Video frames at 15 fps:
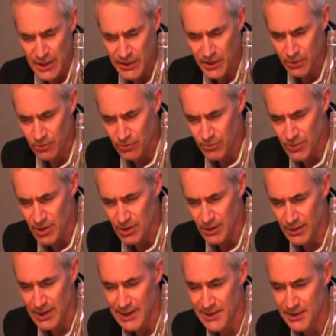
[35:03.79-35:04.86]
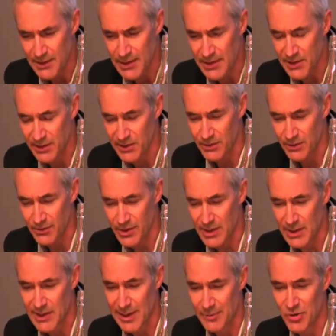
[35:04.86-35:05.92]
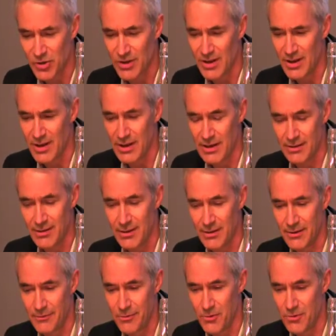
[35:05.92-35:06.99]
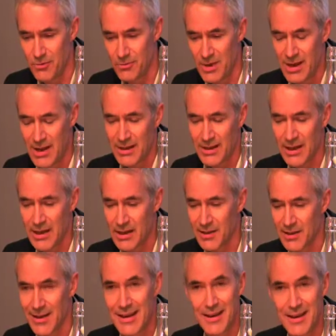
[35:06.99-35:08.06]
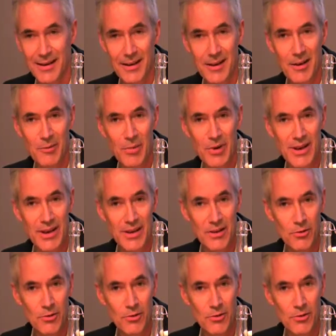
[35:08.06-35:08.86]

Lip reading: So, you know, I think there's a sort of conception that if you take a stake in a company,